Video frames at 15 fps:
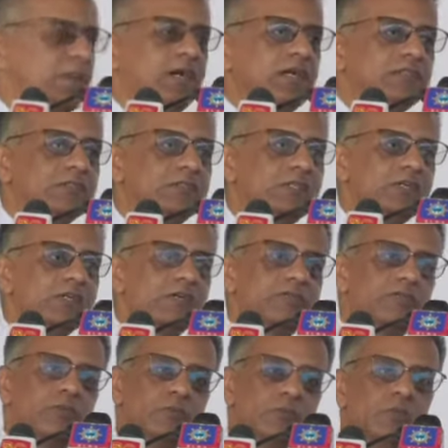path
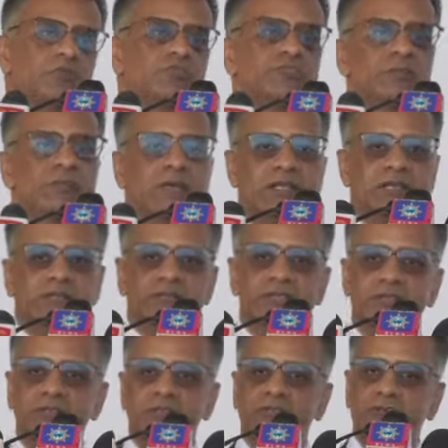for mutual
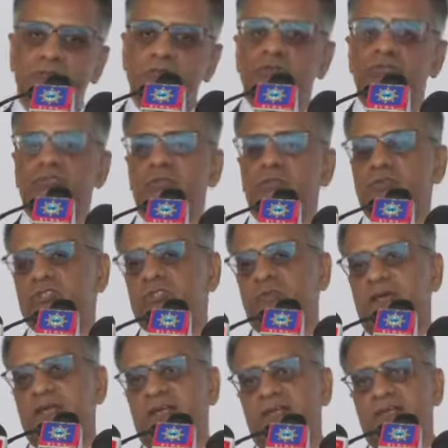benefit, for mutual
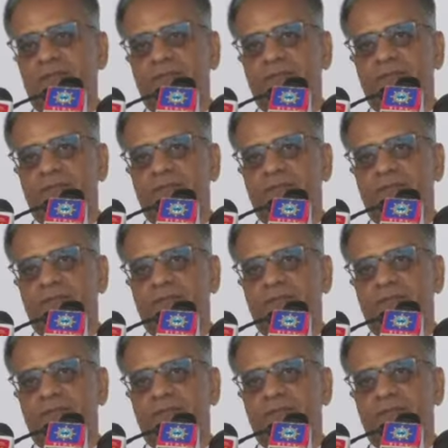prosperity.